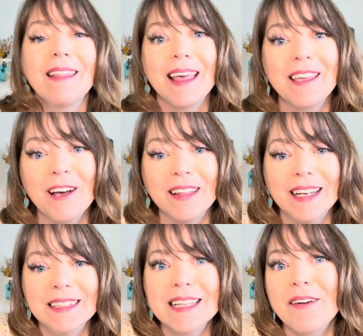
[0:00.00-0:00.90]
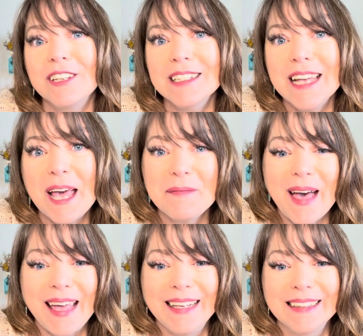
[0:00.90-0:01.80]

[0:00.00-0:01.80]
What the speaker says: Thank y'all, ladies. Have a good day. Bye.